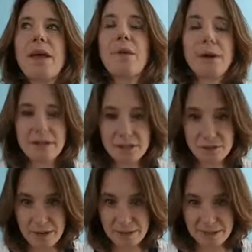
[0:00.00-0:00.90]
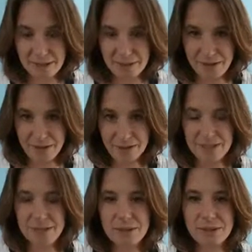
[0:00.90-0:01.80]
wanted to wrap this up though, because
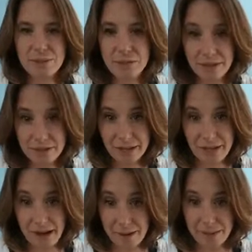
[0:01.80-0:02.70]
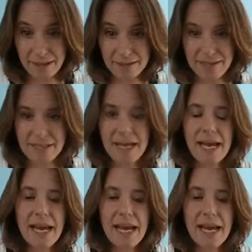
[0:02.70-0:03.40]
there were some really great comments.